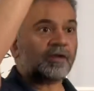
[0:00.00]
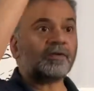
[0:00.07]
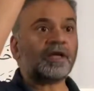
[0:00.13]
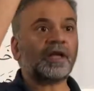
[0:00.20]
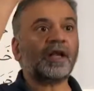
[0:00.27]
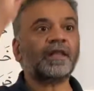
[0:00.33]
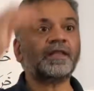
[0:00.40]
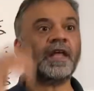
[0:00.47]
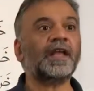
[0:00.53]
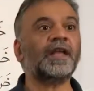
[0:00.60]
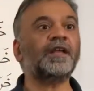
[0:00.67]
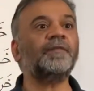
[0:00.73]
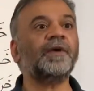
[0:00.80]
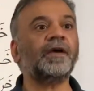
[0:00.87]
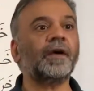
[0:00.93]
wa ta'ala, then
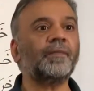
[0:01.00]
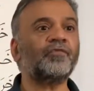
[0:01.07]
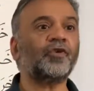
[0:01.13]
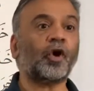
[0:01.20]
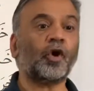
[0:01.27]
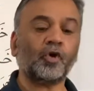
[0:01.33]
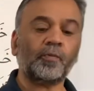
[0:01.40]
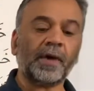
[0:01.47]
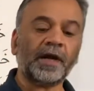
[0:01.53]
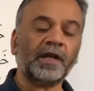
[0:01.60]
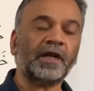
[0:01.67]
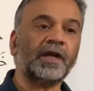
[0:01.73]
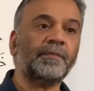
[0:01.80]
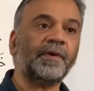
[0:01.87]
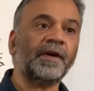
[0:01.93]
it becomes
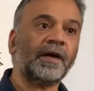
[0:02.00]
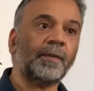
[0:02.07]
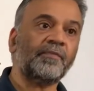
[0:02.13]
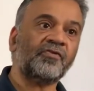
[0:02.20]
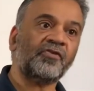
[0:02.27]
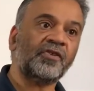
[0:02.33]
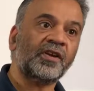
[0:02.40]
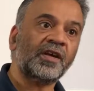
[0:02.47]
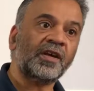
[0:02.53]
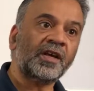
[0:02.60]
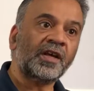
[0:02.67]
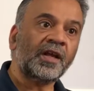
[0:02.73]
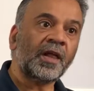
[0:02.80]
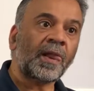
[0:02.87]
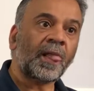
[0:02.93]
automatically becomes
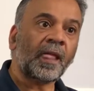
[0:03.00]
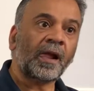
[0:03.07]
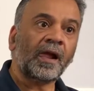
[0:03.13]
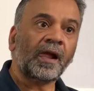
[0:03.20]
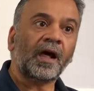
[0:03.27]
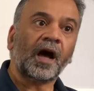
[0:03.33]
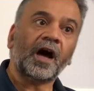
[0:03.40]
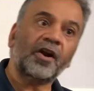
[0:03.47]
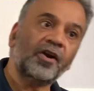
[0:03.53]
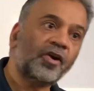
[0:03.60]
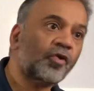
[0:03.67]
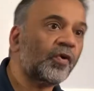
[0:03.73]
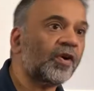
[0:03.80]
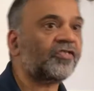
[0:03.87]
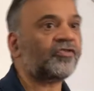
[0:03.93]
a
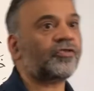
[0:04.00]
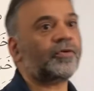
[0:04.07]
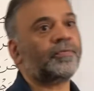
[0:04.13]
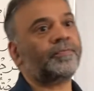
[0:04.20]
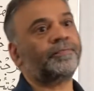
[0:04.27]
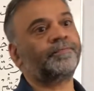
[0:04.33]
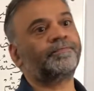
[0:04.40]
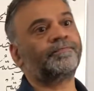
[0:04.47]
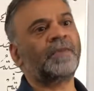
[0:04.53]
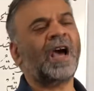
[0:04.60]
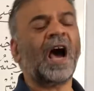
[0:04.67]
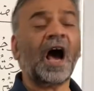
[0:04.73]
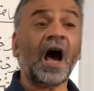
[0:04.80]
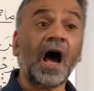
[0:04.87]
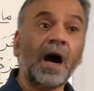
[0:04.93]
request,
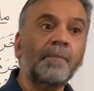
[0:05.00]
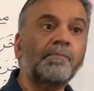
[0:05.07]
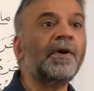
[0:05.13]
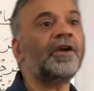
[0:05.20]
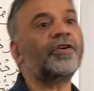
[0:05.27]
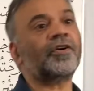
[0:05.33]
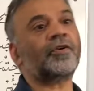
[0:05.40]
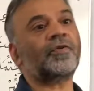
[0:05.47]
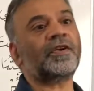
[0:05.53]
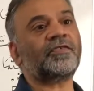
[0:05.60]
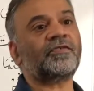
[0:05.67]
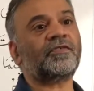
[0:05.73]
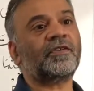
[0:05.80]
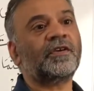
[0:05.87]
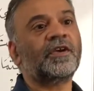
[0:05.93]
a humble
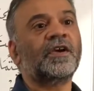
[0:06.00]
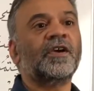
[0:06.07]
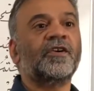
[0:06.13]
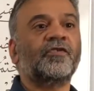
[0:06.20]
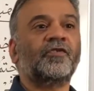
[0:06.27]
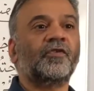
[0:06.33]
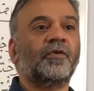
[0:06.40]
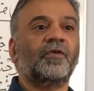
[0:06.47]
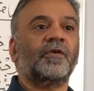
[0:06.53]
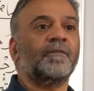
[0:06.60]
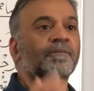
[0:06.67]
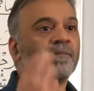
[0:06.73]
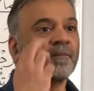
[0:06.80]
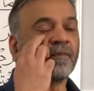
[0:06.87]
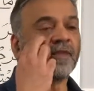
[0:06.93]
request. So
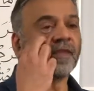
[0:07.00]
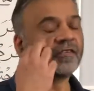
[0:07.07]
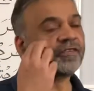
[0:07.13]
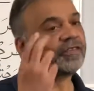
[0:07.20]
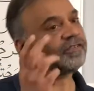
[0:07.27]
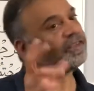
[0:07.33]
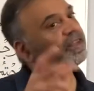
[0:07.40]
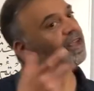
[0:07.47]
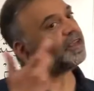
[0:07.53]
see, the